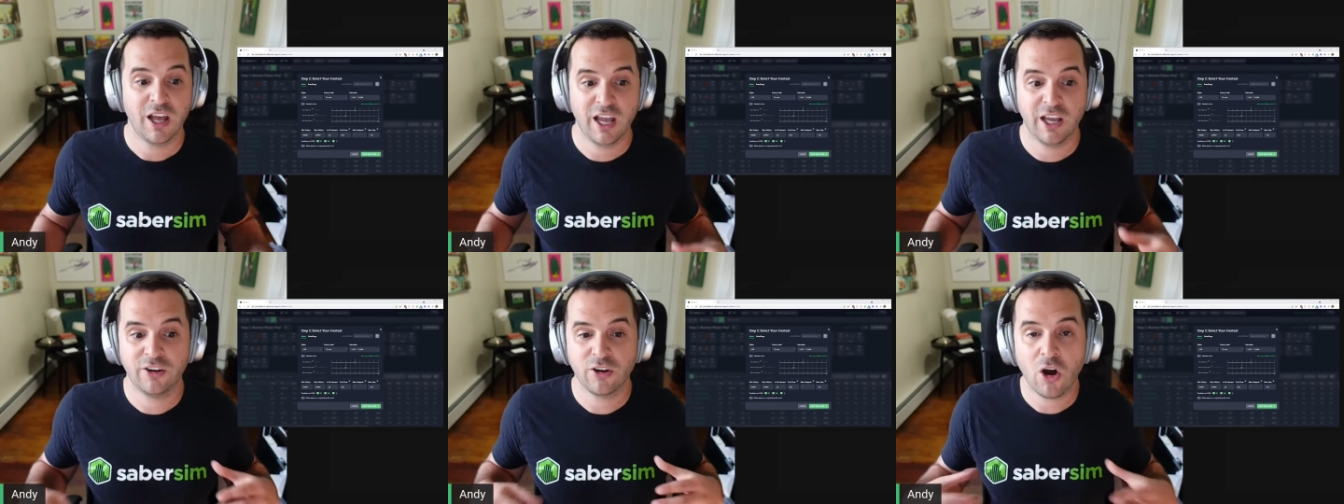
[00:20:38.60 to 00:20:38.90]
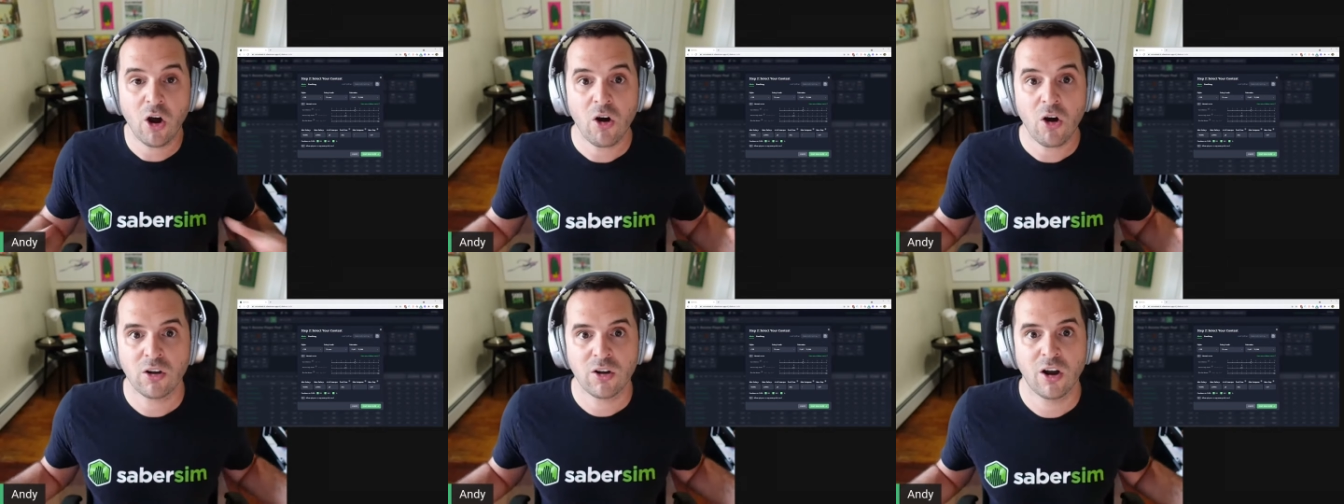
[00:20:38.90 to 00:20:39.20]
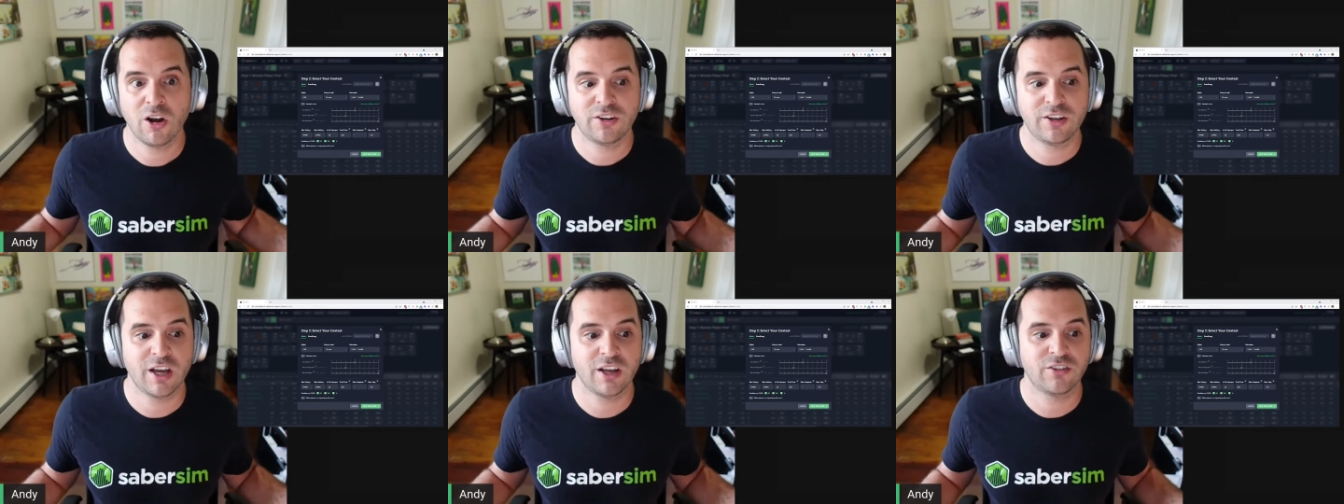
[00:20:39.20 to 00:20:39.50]
and all
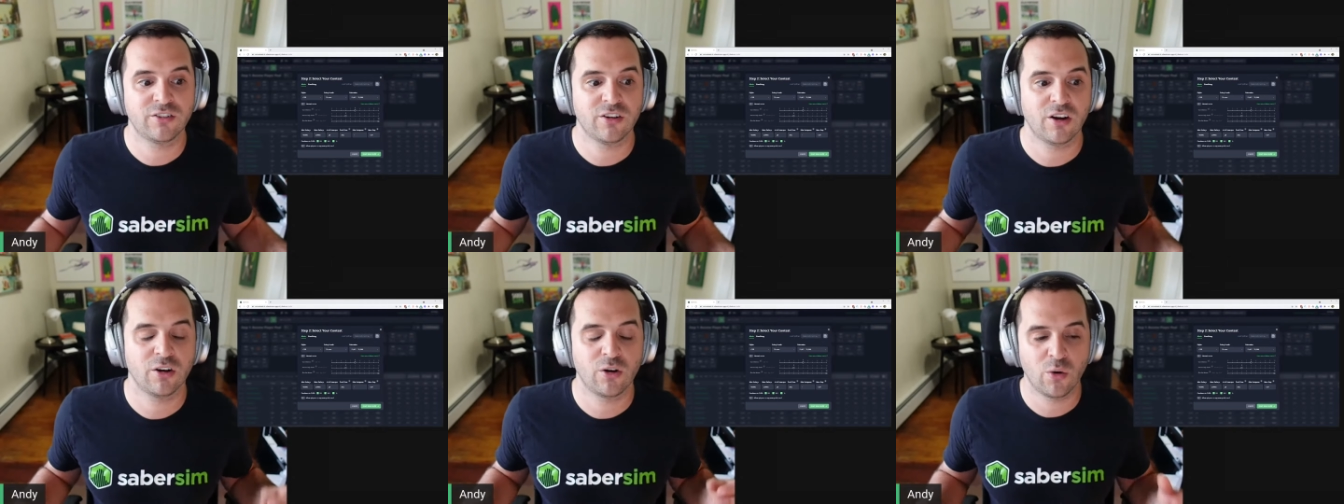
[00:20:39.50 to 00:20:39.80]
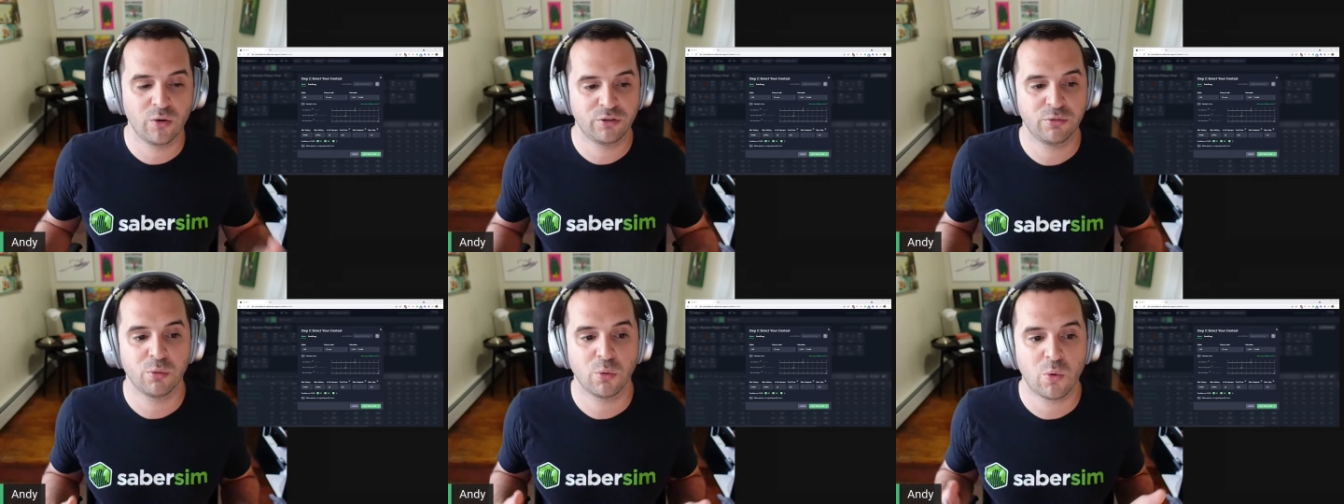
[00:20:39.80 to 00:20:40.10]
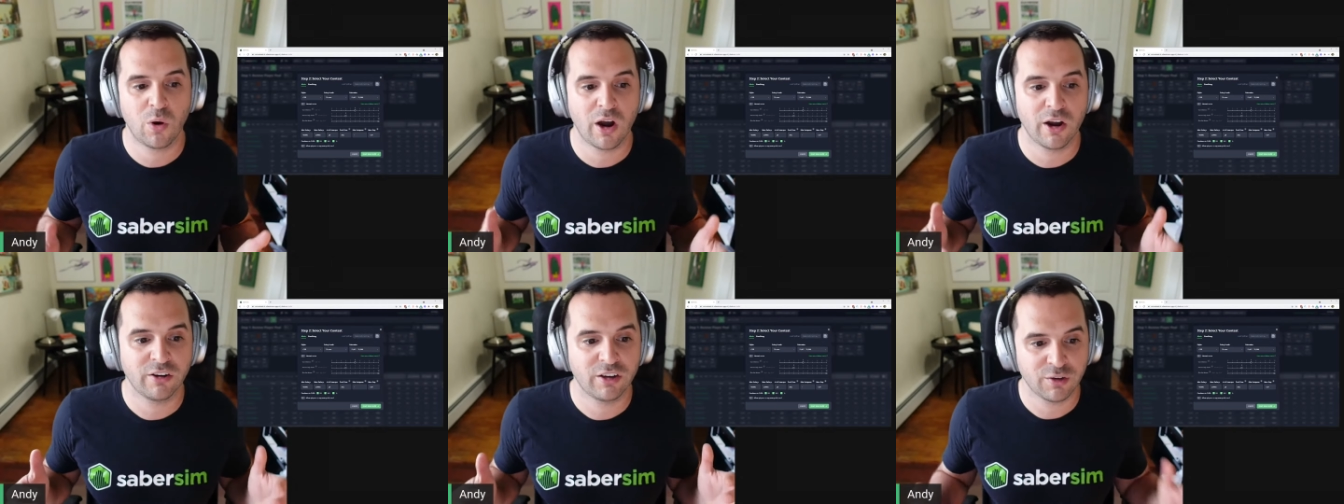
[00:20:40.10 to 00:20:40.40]
contests are going to
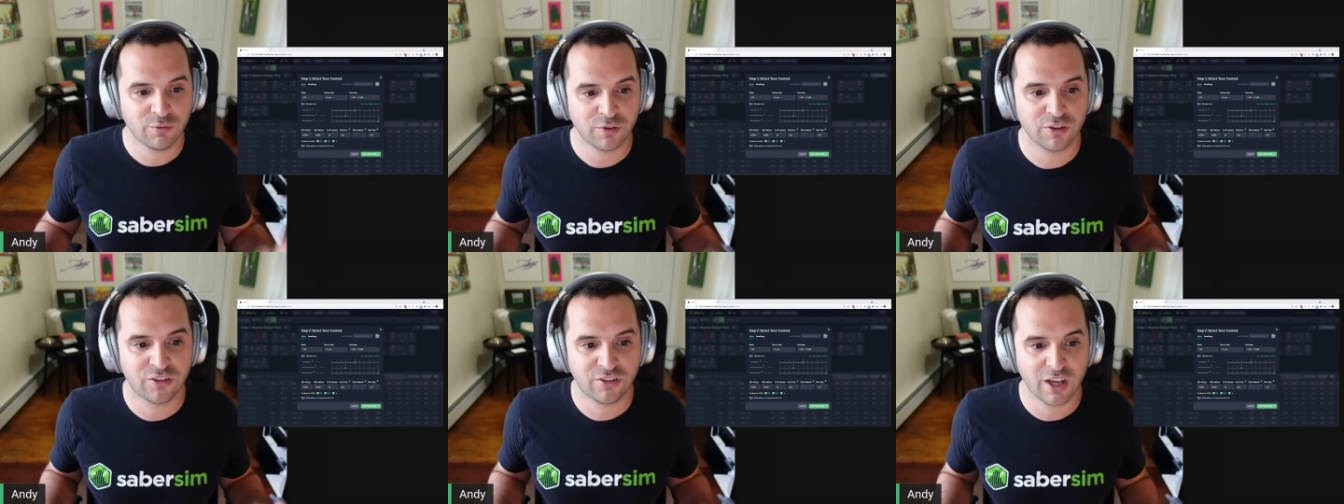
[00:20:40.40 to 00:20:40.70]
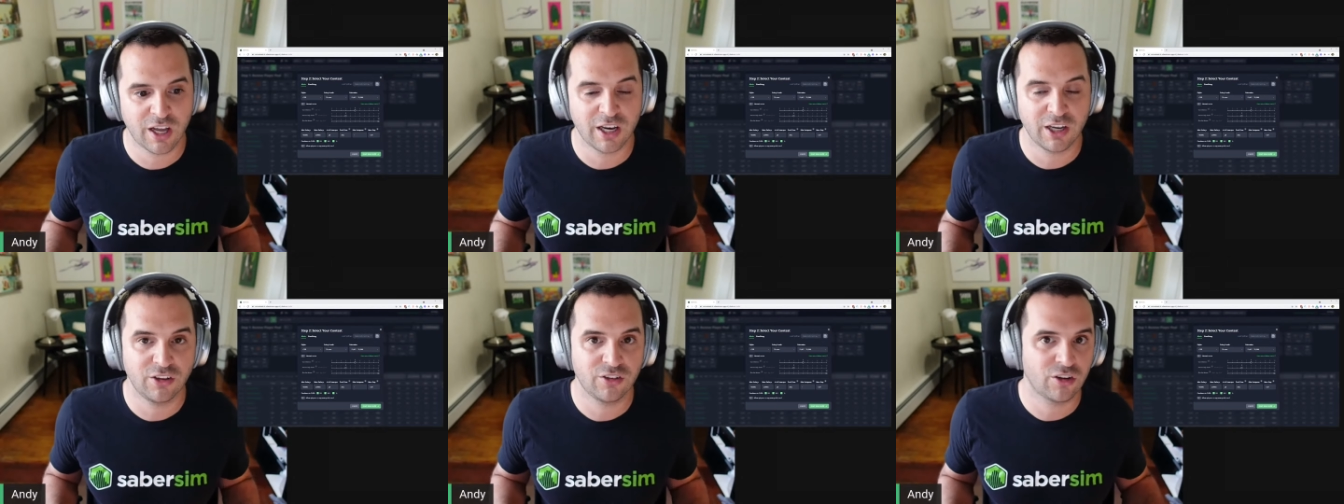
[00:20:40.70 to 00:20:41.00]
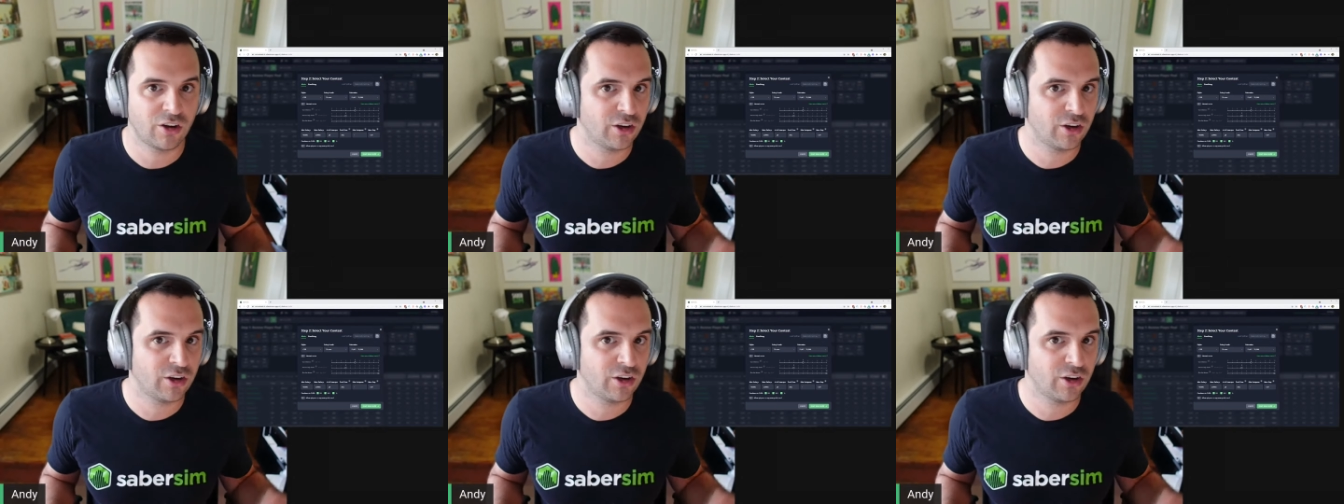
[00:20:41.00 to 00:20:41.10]
require different settings